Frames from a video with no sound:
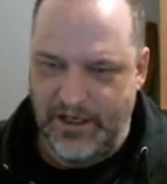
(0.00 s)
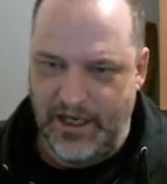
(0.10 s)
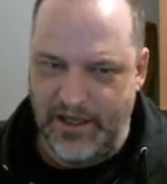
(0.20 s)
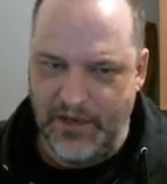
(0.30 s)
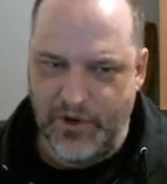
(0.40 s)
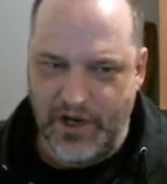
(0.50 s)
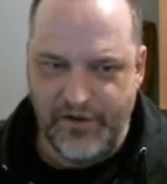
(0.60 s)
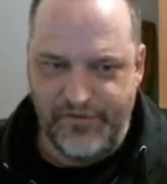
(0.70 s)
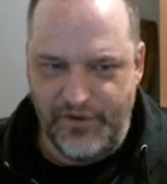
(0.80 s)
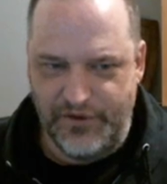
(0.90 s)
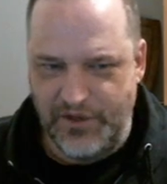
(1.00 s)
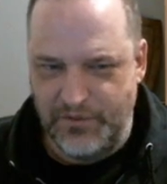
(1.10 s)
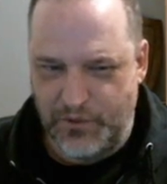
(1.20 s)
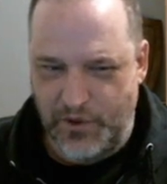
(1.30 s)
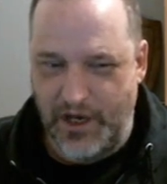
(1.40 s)
And
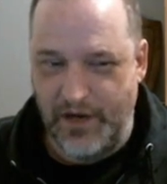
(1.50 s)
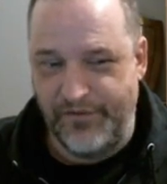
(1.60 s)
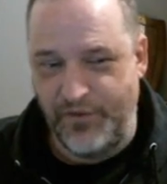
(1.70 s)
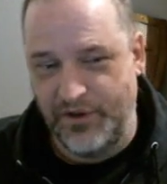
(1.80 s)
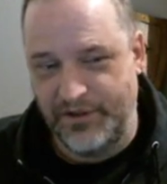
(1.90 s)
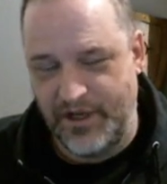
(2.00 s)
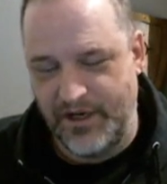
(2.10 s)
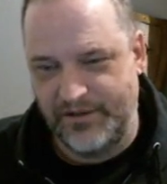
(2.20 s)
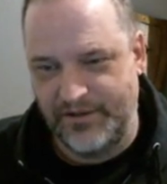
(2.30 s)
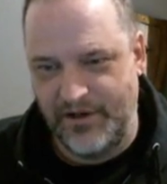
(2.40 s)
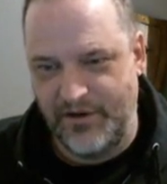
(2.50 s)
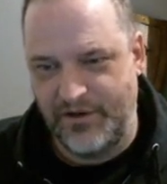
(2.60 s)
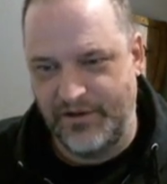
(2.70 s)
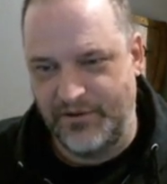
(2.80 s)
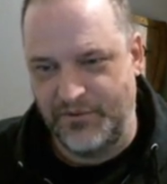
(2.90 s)
achievements were kind of forced on us,
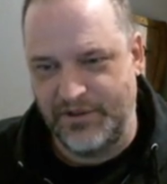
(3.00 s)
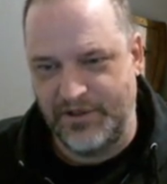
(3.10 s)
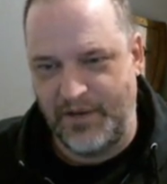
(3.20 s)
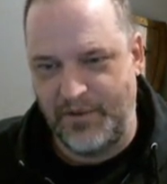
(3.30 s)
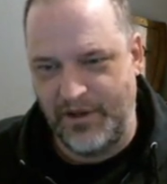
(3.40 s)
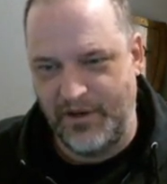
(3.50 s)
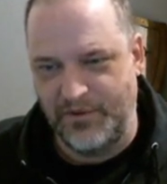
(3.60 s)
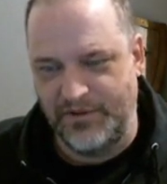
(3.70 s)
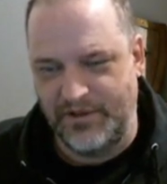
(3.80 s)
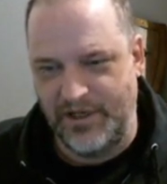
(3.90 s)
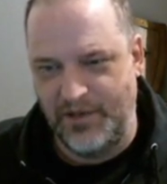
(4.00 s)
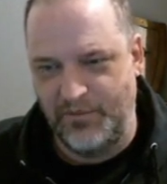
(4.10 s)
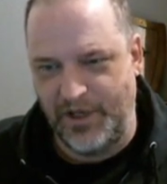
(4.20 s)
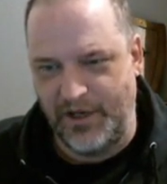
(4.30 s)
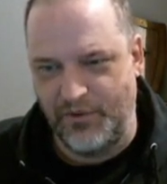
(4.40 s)
because there was a time, I think, when
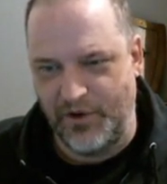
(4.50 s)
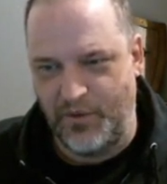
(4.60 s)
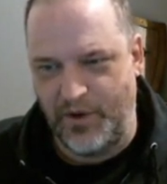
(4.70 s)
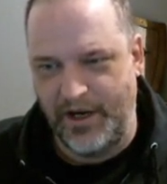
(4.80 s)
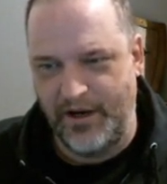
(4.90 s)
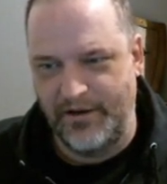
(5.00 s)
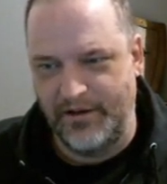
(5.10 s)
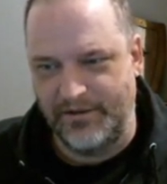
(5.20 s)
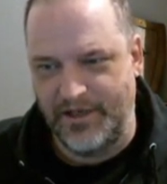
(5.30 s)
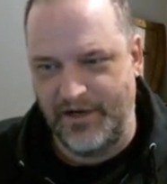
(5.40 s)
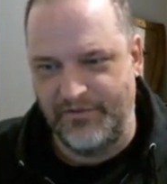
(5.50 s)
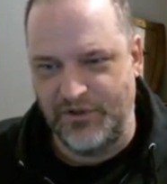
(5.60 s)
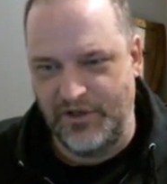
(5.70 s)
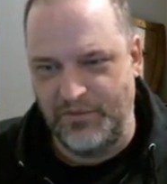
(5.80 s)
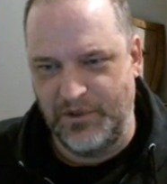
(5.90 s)
Steam required a set of
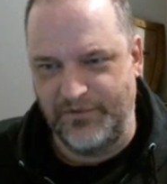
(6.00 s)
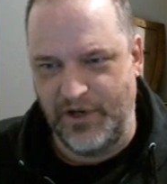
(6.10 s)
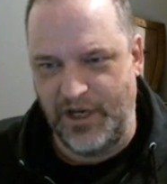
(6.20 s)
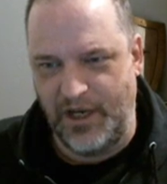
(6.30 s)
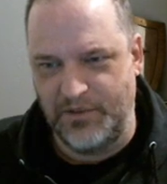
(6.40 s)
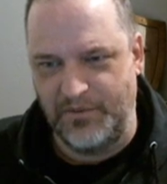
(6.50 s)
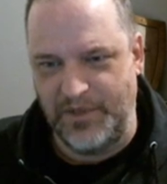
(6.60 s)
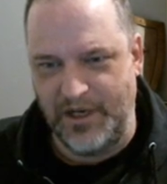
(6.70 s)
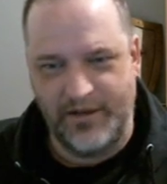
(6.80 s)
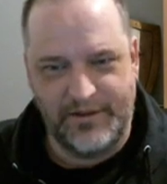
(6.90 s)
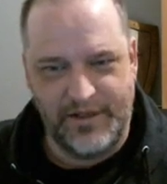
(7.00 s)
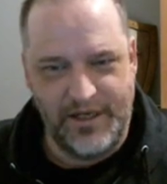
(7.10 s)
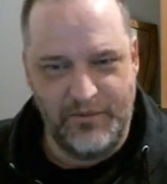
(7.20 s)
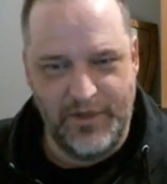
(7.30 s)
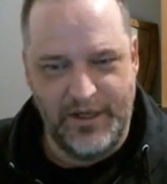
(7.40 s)
achievements for games to be on
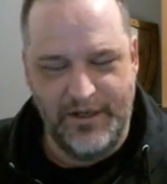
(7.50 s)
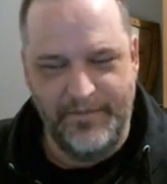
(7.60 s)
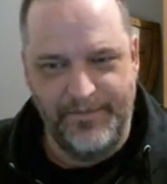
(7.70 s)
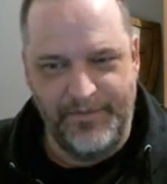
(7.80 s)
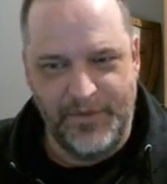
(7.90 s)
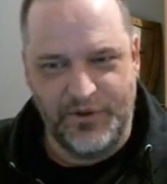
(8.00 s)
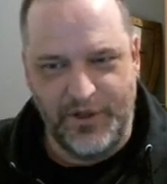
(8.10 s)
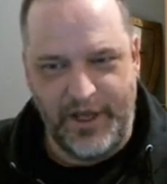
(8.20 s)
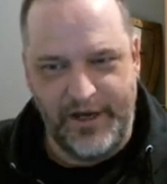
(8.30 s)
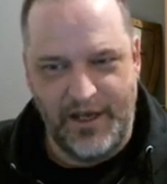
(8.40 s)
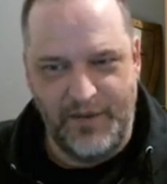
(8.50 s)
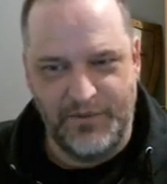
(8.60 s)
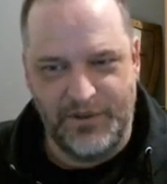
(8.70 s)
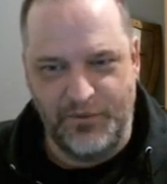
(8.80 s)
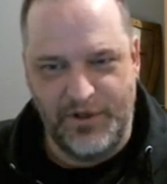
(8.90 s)
Steam. So a lot of
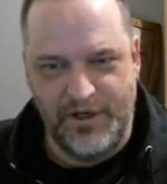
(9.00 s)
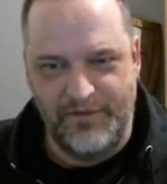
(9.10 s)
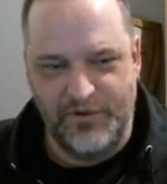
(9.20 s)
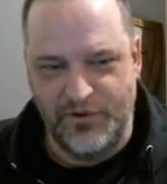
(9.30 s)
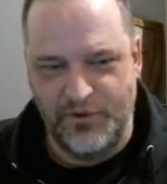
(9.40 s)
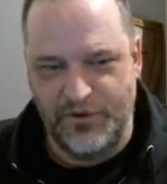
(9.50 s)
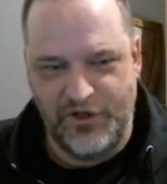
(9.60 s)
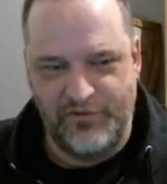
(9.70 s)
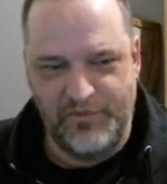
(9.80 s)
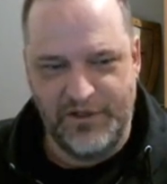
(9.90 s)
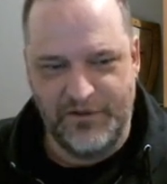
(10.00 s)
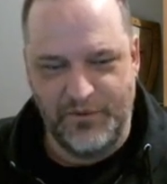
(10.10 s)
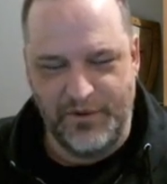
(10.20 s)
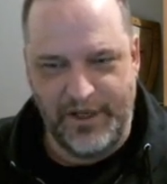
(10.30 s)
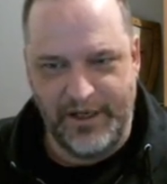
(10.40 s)
games that wouldn't even do achievements
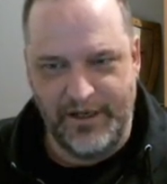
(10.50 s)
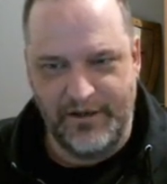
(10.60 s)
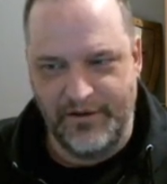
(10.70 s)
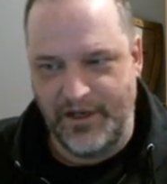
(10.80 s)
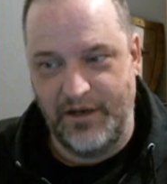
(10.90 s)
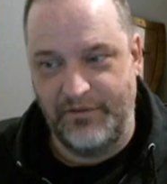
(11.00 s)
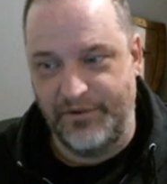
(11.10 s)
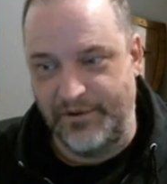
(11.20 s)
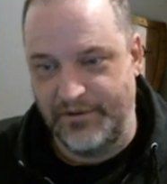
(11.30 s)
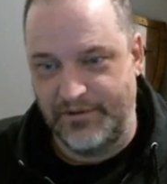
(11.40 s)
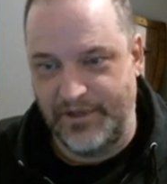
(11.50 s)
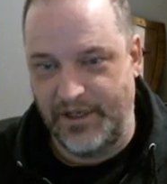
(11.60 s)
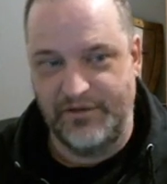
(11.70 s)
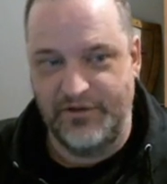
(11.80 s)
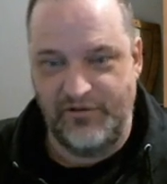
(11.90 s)
were like, okay, well, here's
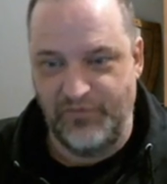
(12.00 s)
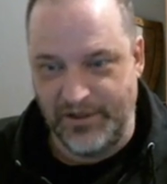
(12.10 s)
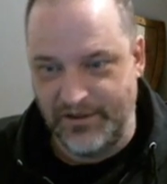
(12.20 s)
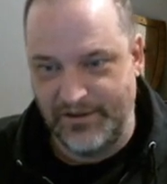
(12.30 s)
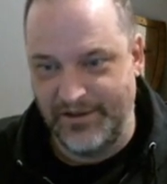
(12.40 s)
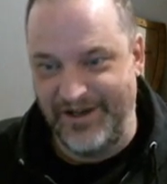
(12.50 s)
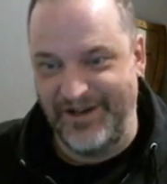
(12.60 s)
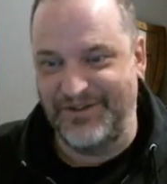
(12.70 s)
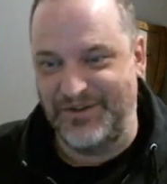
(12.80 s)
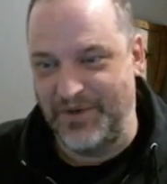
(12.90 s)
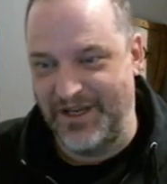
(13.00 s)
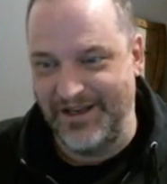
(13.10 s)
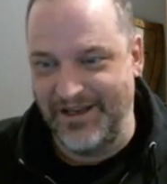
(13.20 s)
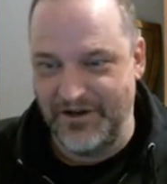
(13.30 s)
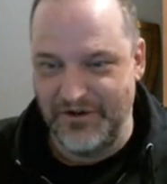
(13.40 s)
10 achievements, so we
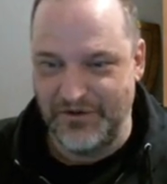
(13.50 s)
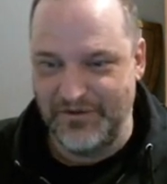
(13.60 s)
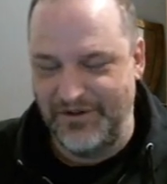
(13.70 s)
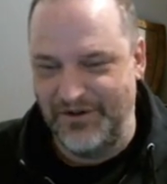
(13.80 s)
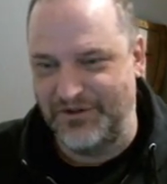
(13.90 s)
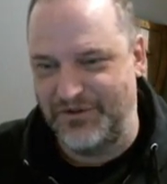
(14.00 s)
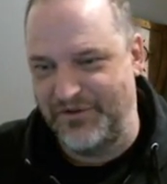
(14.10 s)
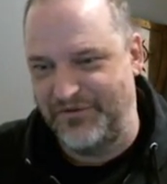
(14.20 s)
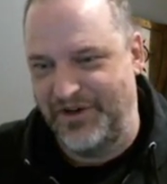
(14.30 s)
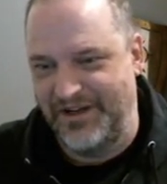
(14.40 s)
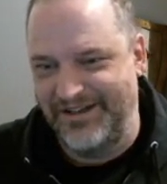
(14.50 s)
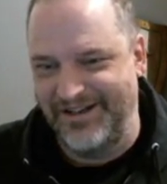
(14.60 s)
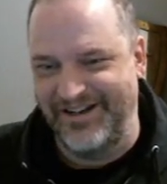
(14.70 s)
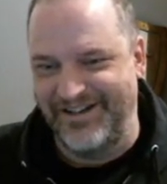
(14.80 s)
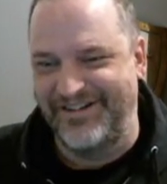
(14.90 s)
can get on your
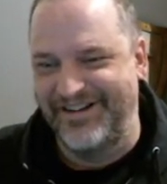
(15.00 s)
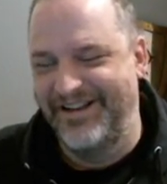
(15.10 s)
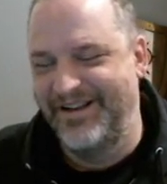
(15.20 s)
storefront,